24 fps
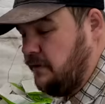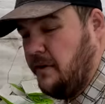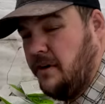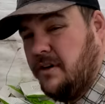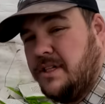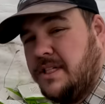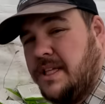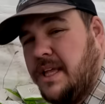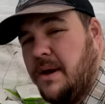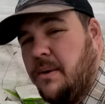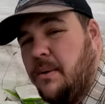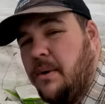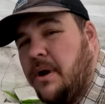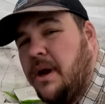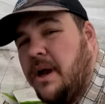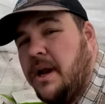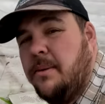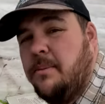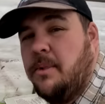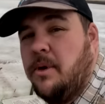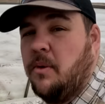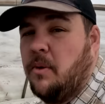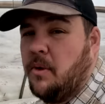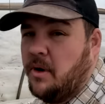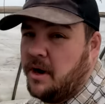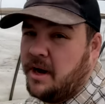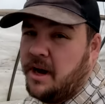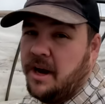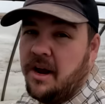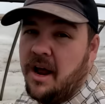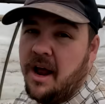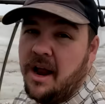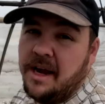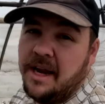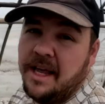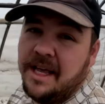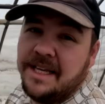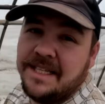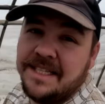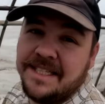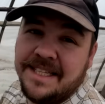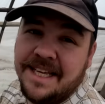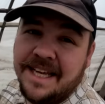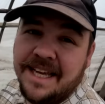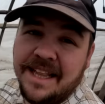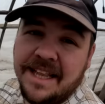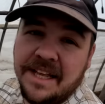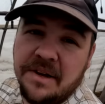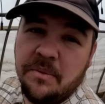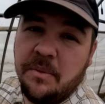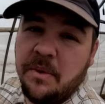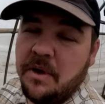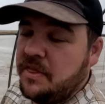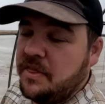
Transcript: first thing we're gonna be working on is dealing